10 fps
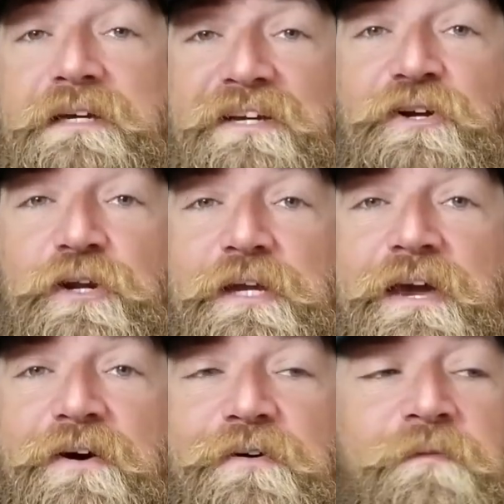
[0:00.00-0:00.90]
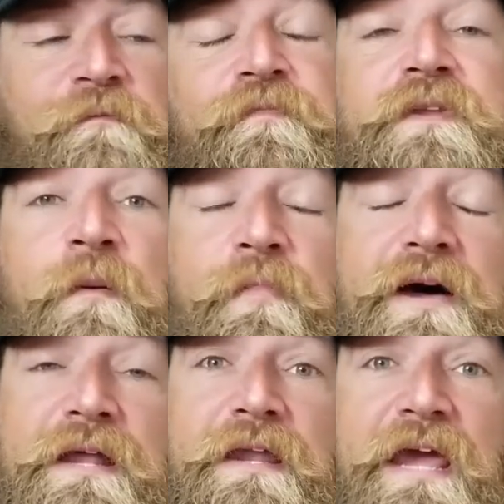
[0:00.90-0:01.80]
Good to go.
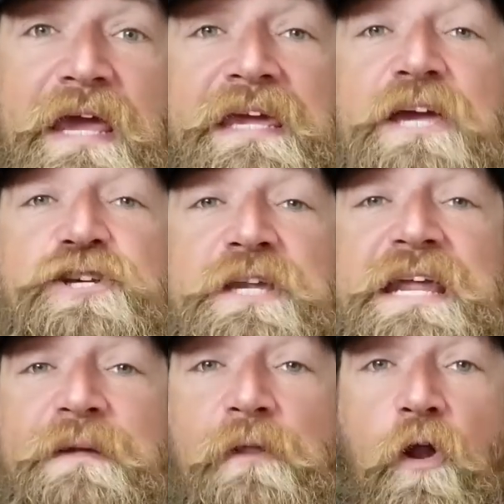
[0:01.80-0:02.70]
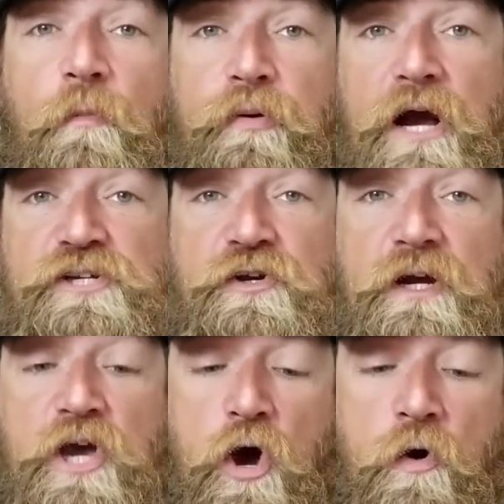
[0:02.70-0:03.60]
But in case you need a little brush or a
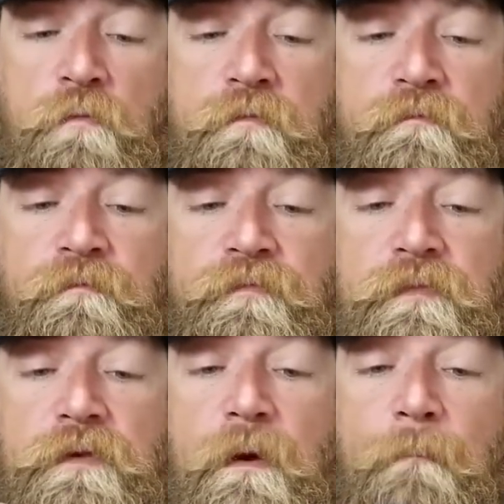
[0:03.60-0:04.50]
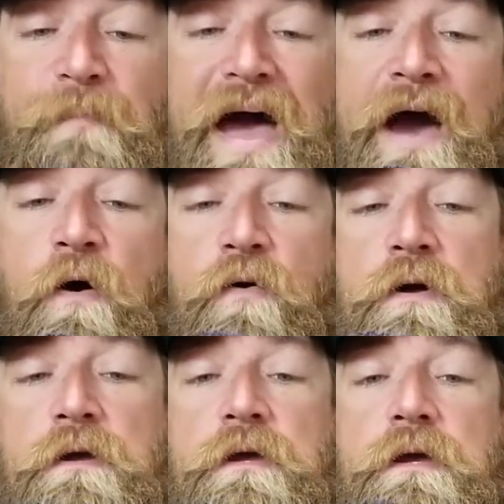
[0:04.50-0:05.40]
comb, pow,
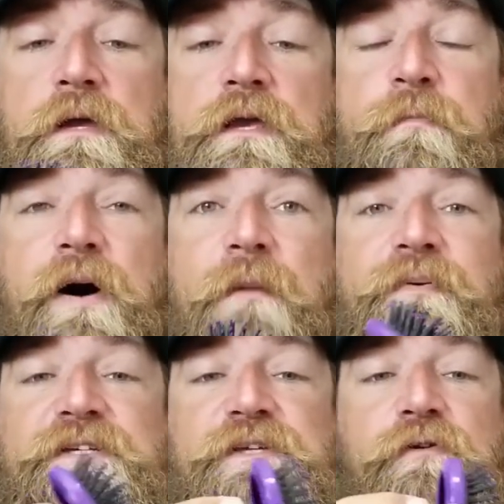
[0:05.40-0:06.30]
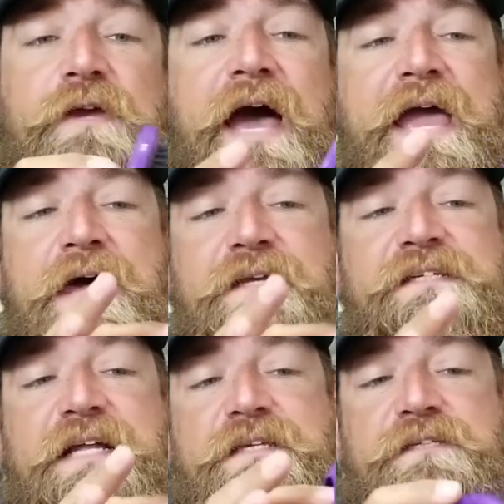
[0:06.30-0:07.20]
you pop this little guy out. It's
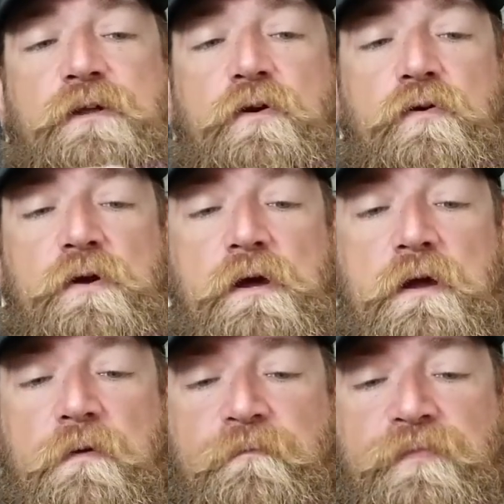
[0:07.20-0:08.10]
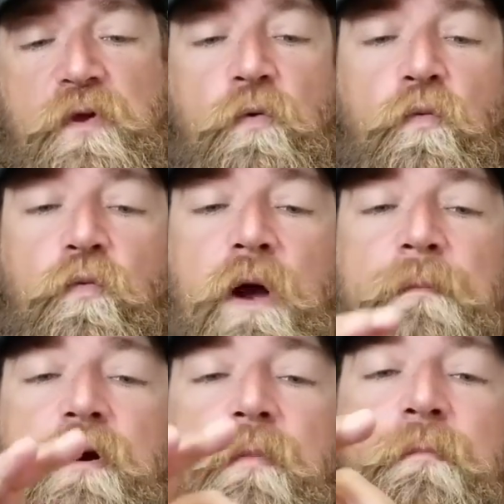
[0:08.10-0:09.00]
got this little
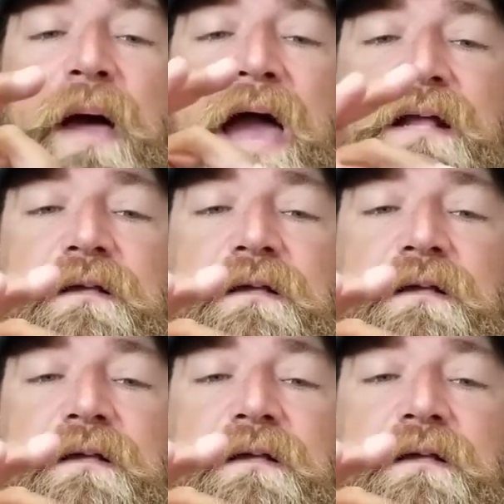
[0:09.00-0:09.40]
rubber back